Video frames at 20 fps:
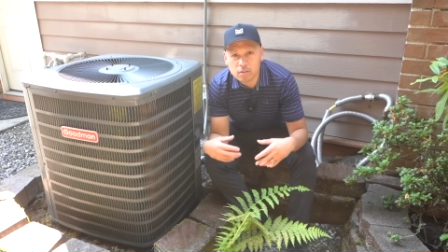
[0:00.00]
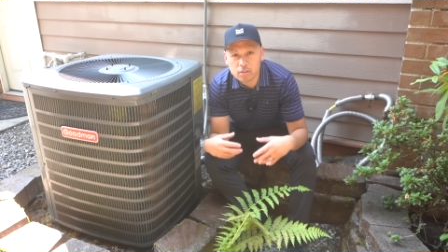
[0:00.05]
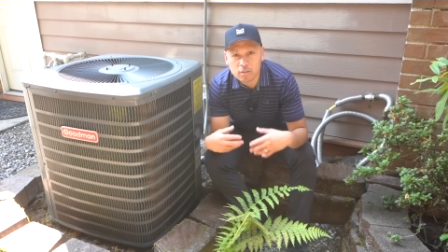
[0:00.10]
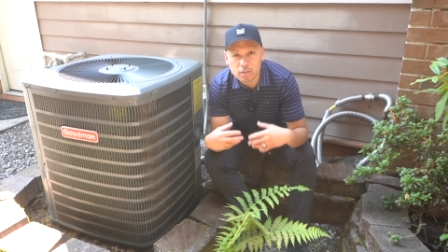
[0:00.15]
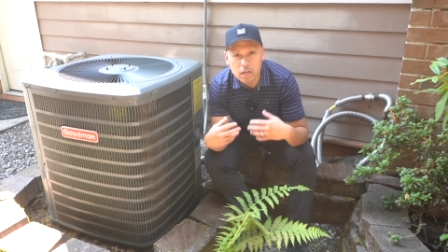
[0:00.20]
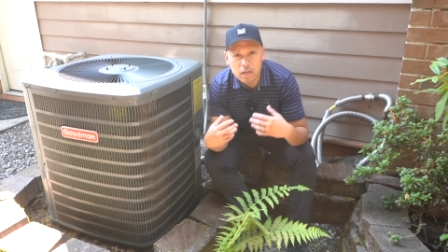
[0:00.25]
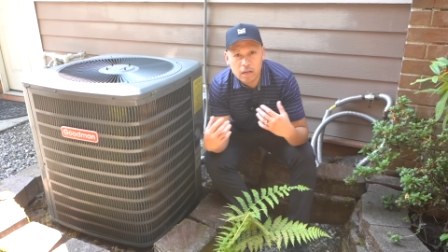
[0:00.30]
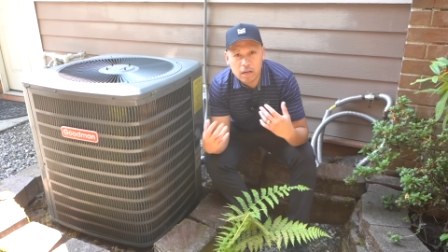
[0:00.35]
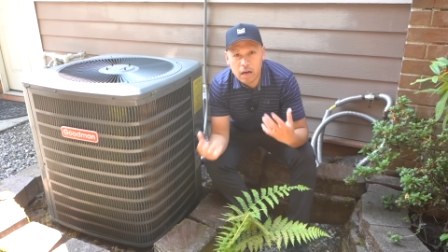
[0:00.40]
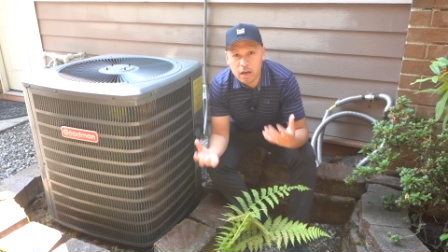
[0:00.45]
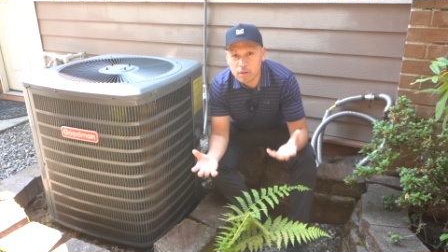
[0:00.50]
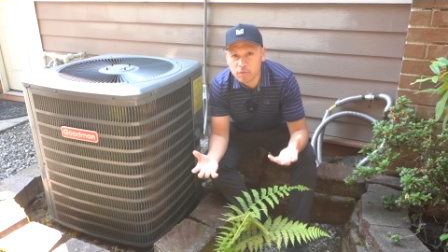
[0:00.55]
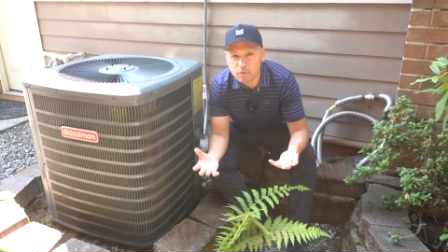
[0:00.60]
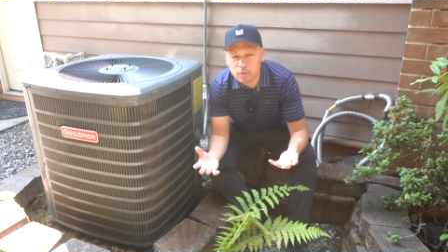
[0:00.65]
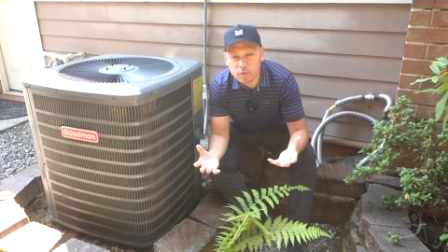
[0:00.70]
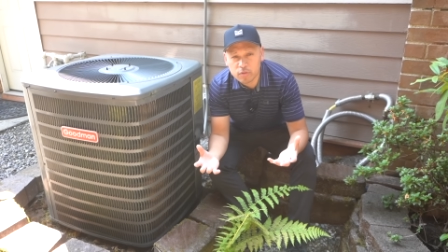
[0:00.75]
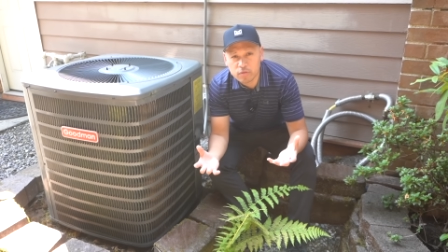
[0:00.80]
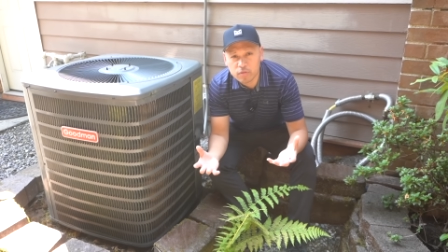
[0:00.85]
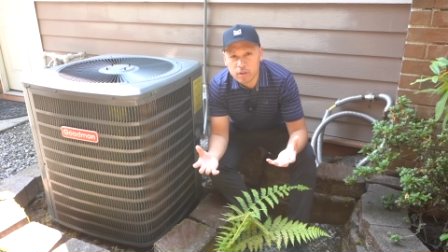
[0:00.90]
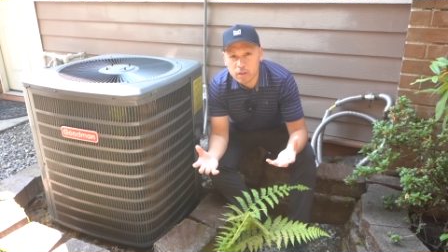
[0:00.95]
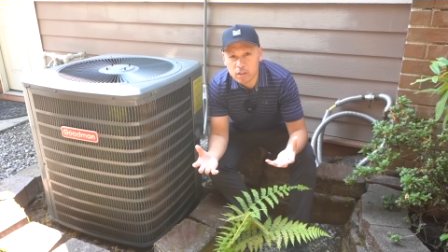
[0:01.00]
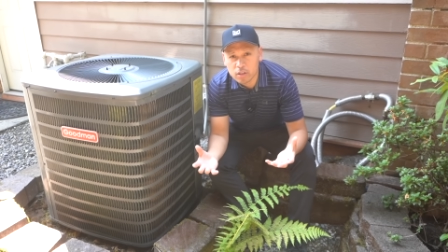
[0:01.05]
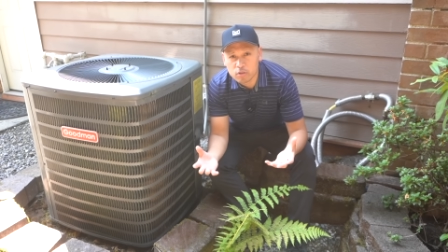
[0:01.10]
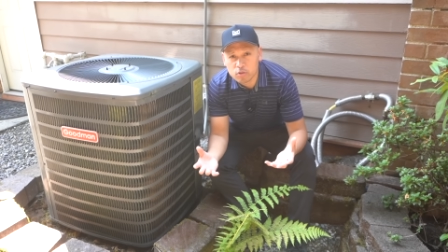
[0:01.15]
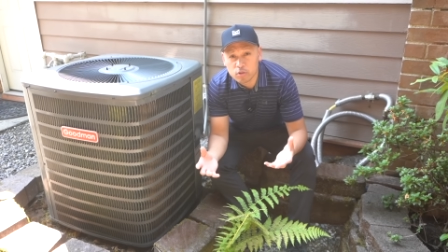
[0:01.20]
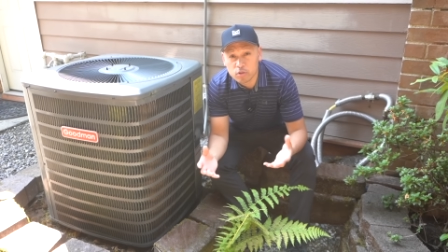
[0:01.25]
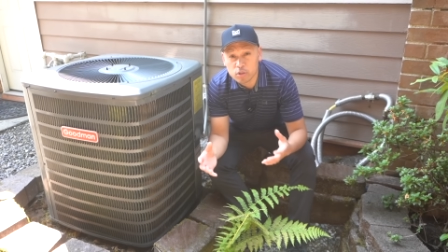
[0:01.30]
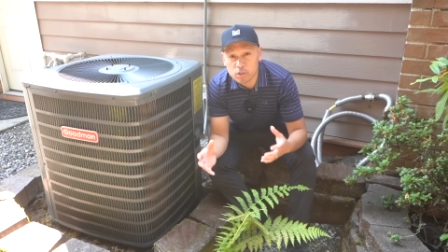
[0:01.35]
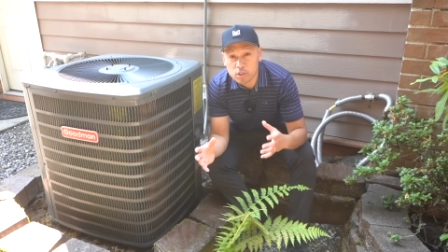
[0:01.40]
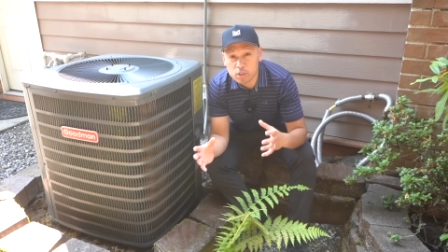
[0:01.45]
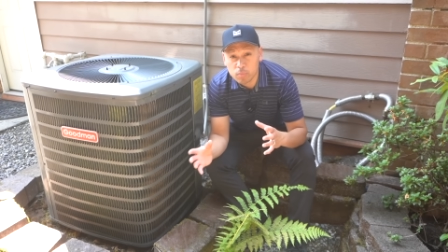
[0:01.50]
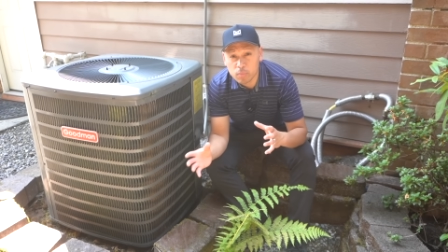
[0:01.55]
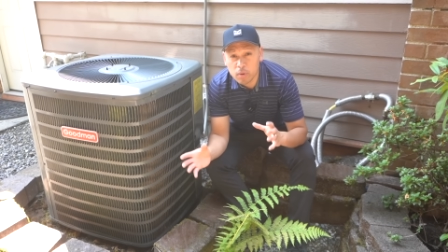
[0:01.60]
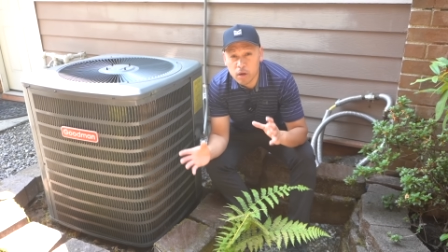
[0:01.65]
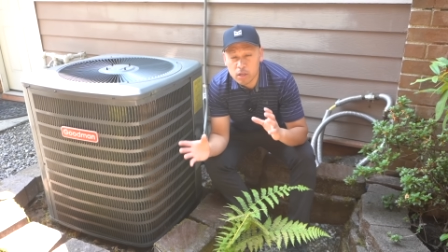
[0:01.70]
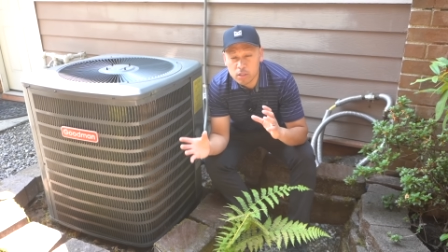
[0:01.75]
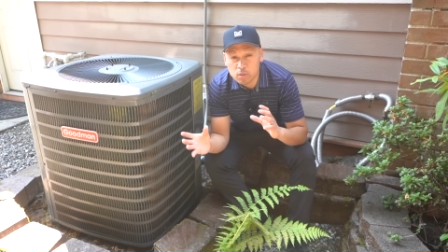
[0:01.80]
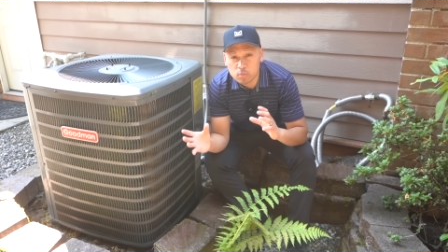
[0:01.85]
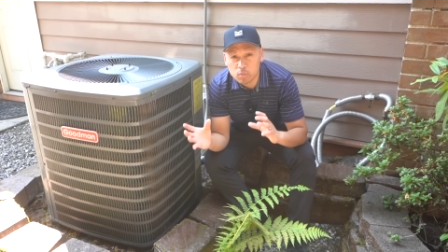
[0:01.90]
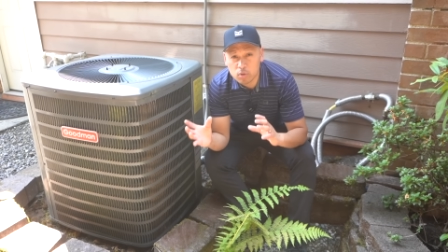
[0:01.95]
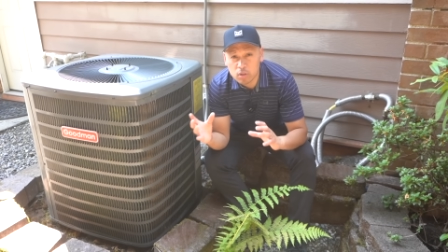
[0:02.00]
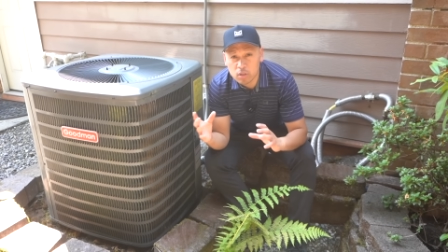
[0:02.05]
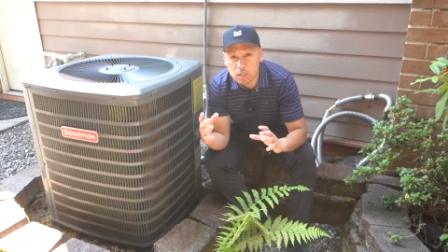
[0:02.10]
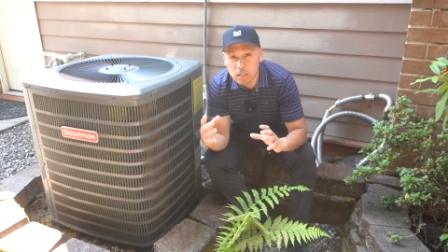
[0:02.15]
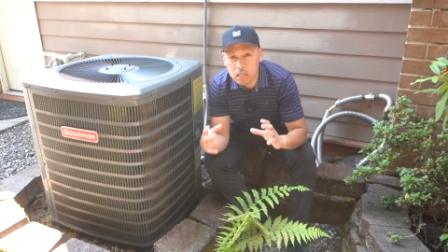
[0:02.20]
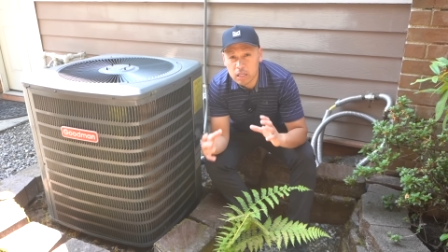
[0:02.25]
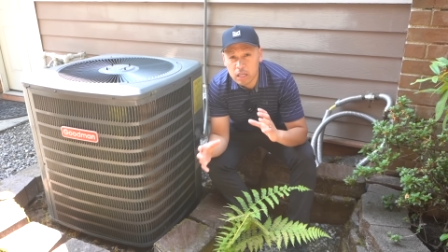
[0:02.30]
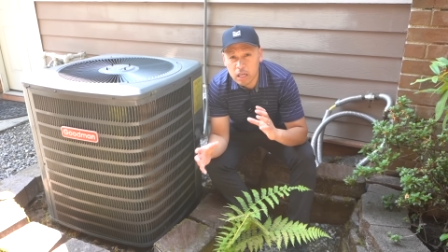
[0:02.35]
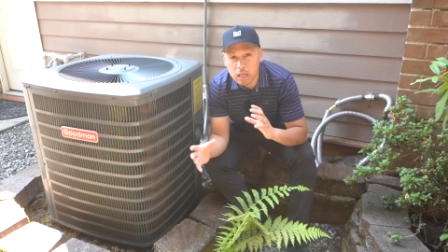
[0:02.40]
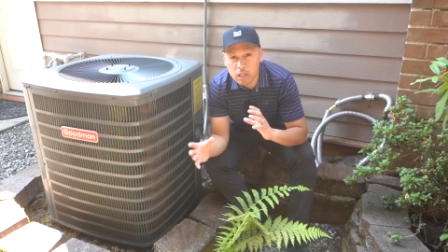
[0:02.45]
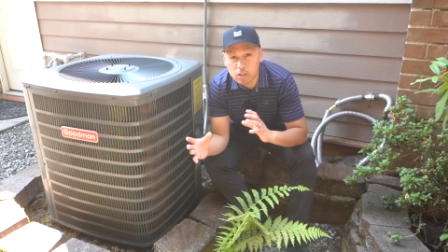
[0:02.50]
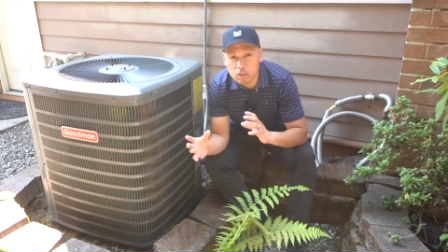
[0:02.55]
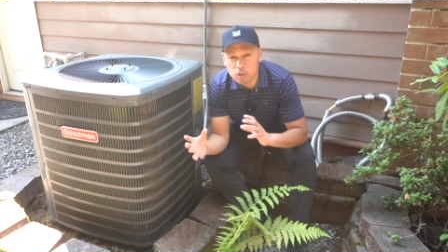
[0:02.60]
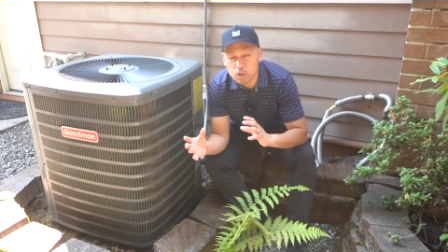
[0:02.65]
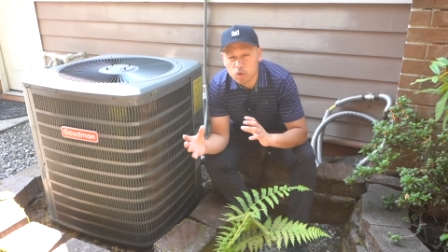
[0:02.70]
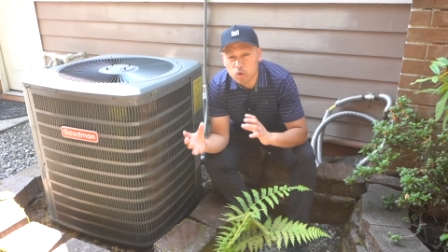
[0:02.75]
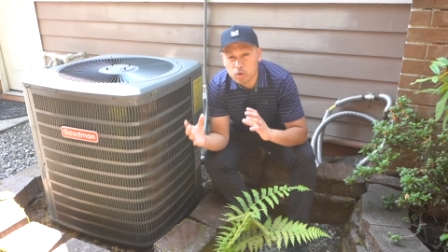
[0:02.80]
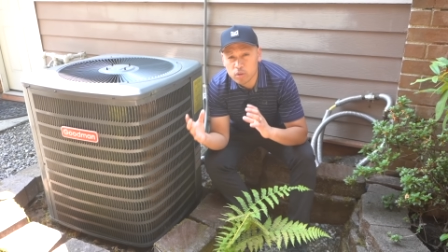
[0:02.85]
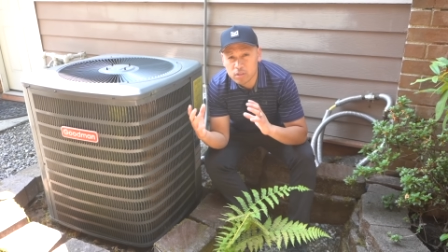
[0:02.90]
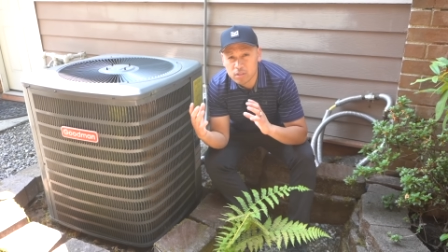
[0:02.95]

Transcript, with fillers: you gotta refill it or there's a possible leak in your